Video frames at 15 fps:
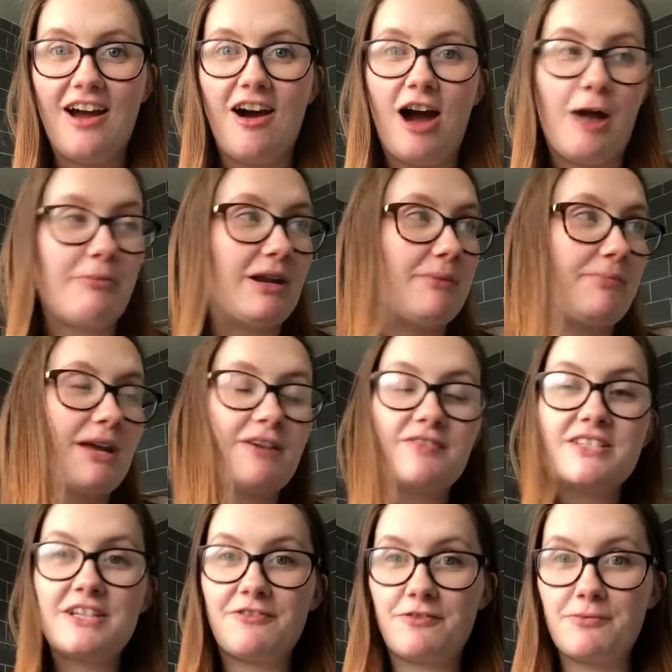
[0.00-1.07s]
I'm in a bit of a
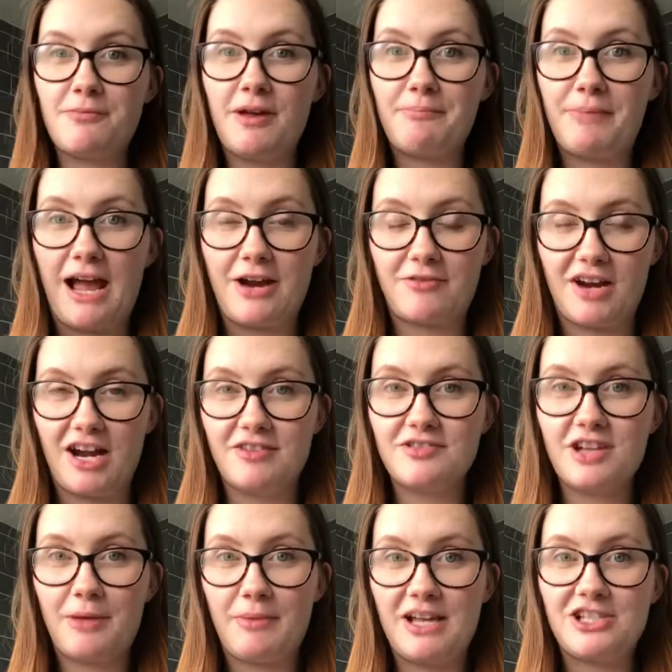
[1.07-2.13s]
different
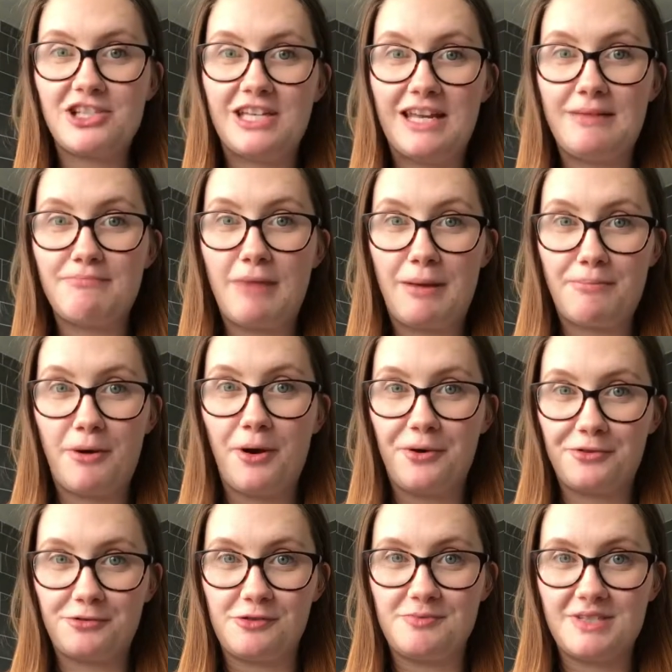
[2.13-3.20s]
background, I'm actually in my
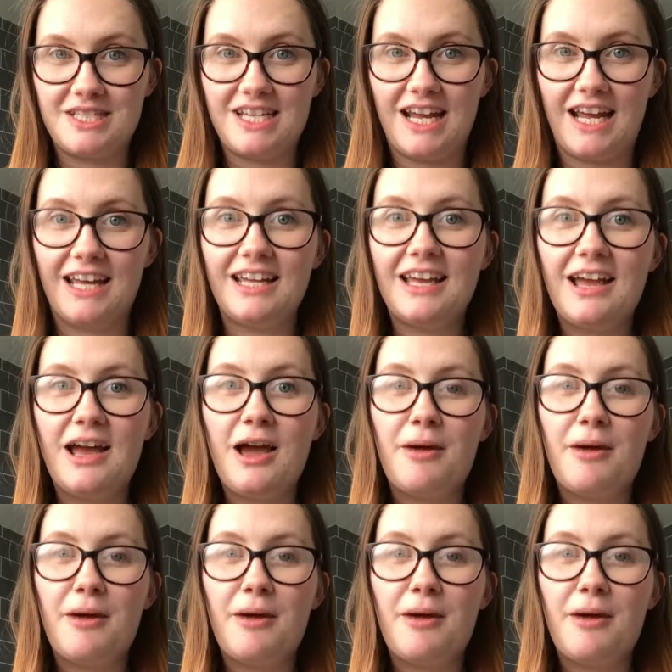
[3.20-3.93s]
bathroom today,